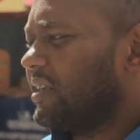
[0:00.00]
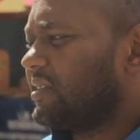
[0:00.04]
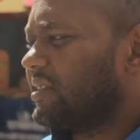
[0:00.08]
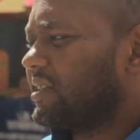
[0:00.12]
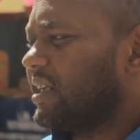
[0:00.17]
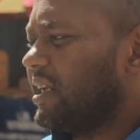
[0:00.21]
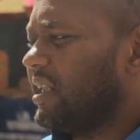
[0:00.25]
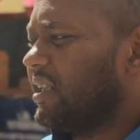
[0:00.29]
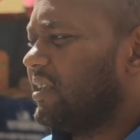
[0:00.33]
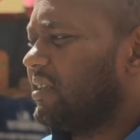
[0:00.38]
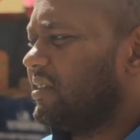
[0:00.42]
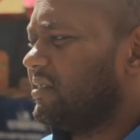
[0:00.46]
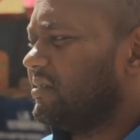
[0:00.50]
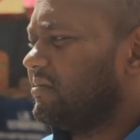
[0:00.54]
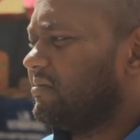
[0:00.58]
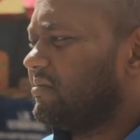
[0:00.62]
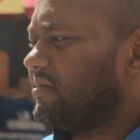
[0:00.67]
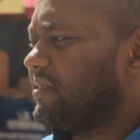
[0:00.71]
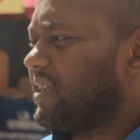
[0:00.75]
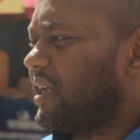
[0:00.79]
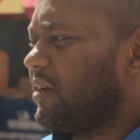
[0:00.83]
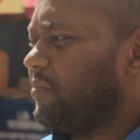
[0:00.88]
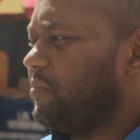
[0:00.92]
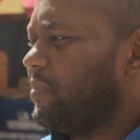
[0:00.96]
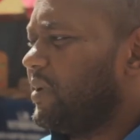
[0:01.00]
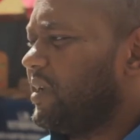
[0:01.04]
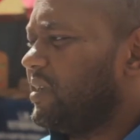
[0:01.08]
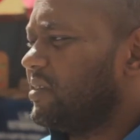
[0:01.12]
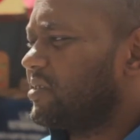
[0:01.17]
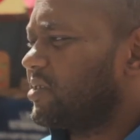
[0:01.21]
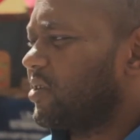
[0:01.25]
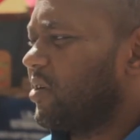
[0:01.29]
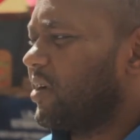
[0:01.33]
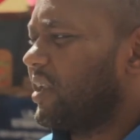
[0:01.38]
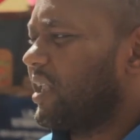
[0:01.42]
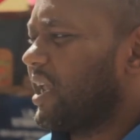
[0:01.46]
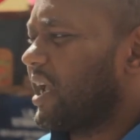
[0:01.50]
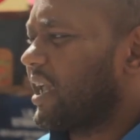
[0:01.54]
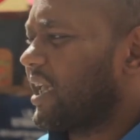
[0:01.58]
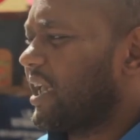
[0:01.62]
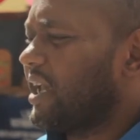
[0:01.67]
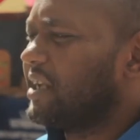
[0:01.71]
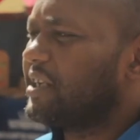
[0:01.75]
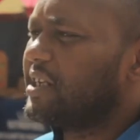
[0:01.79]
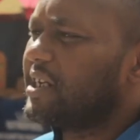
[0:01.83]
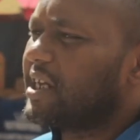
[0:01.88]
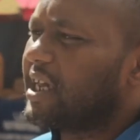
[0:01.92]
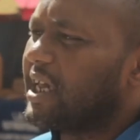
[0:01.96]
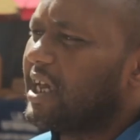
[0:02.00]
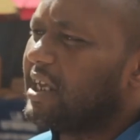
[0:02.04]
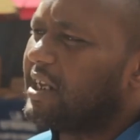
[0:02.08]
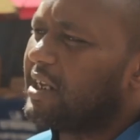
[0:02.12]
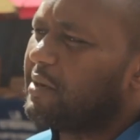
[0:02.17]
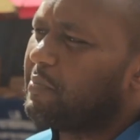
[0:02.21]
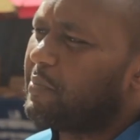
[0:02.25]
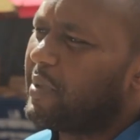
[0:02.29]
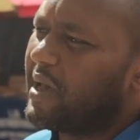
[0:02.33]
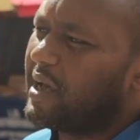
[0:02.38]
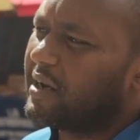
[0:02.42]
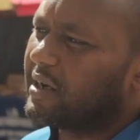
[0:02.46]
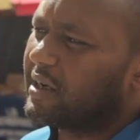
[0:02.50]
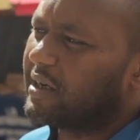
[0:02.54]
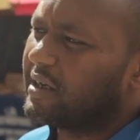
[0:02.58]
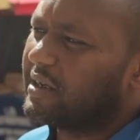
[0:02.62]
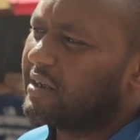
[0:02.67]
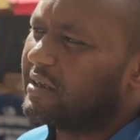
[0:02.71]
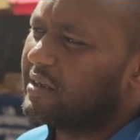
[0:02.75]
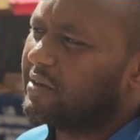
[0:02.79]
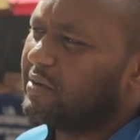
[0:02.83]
until they've been sort of like educated better,